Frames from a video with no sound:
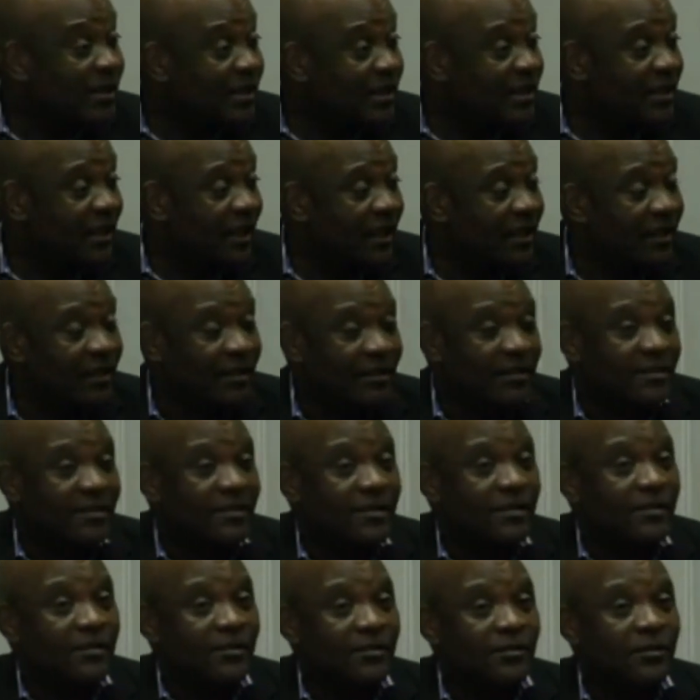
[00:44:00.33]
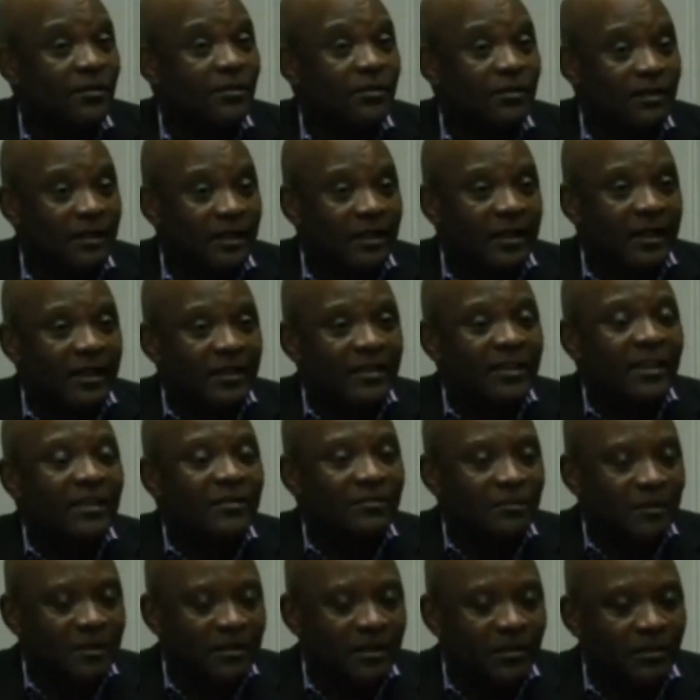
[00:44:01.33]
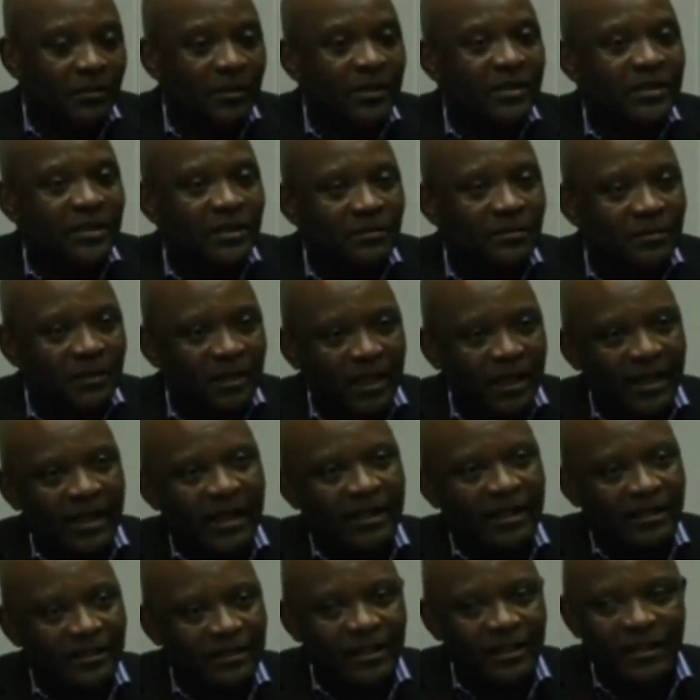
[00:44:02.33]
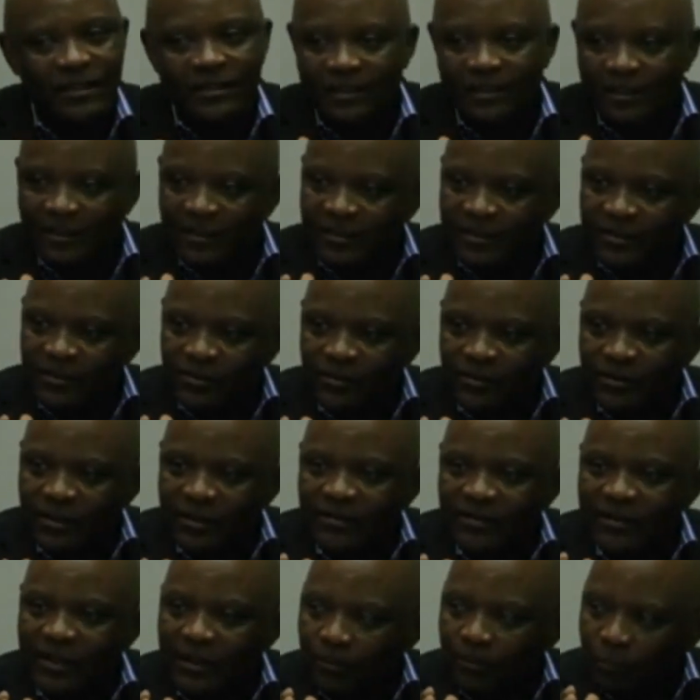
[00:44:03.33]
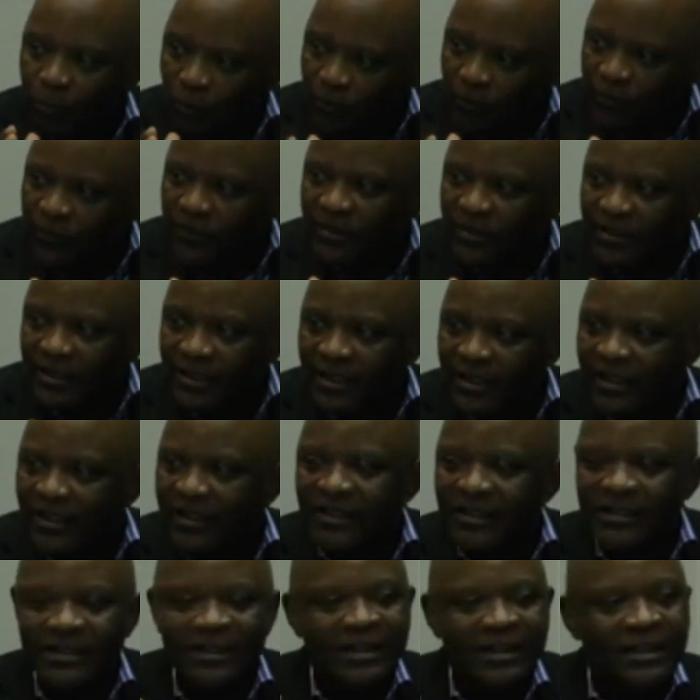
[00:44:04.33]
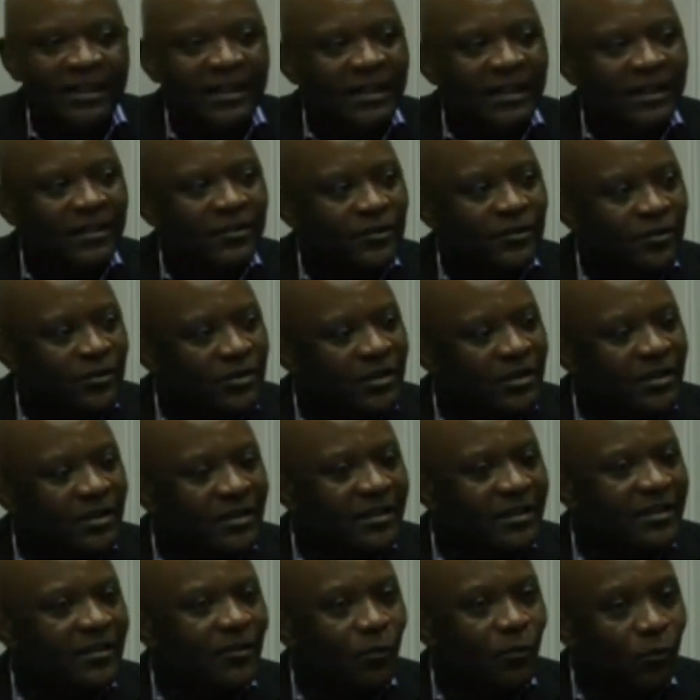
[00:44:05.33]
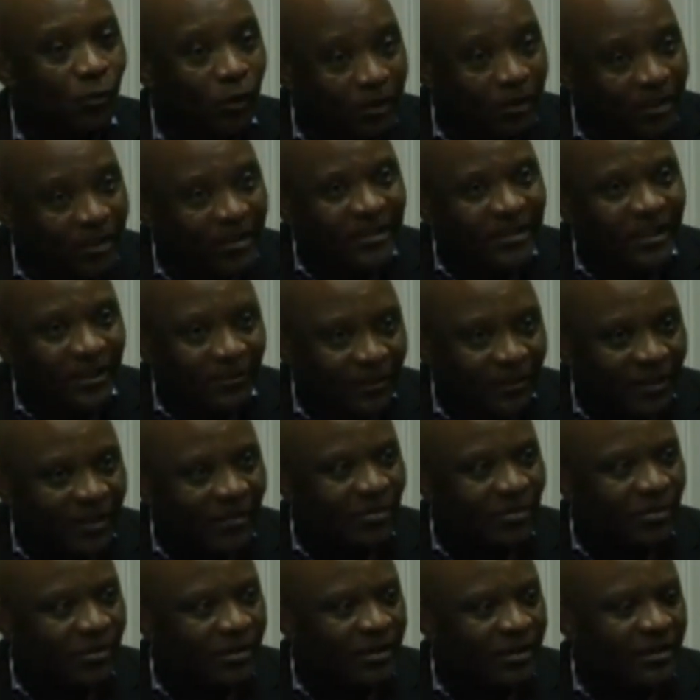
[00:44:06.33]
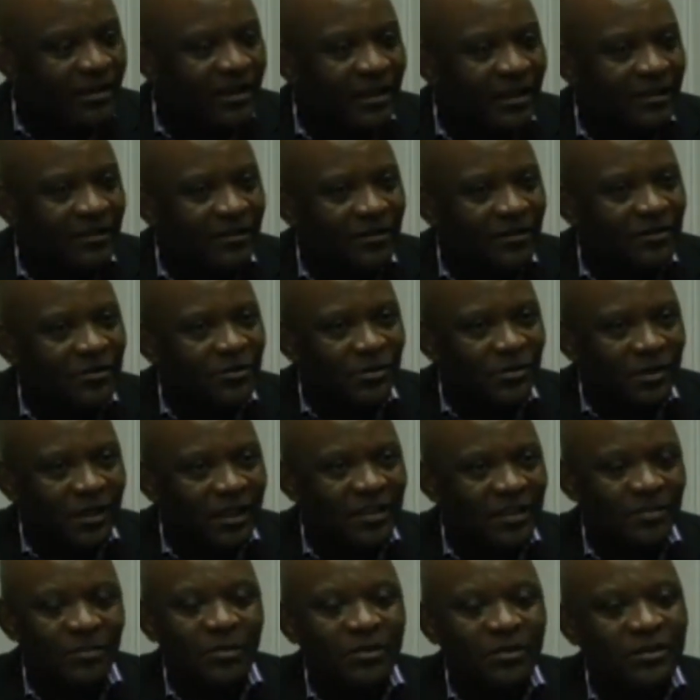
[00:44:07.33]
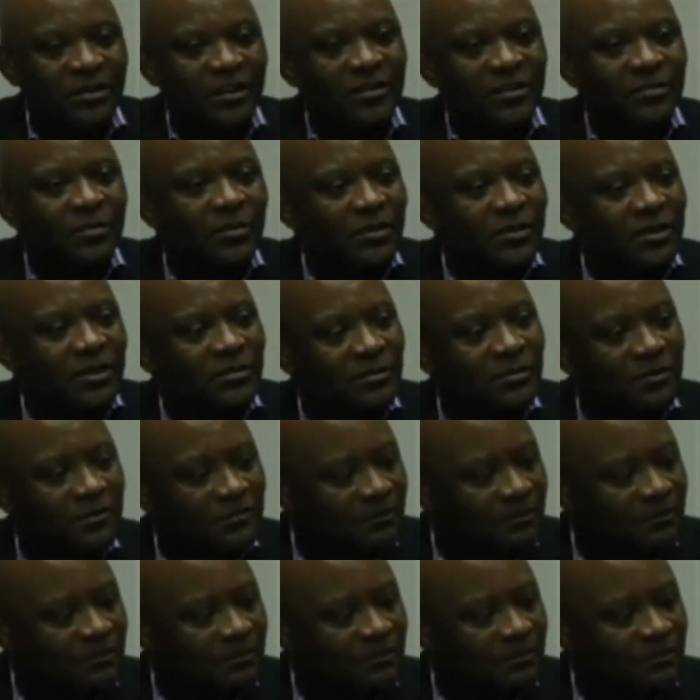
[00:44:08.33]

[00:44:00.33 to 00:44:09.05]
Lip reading: thing is the patient care, that should get the appropriate care using what is available in that country as much as possible.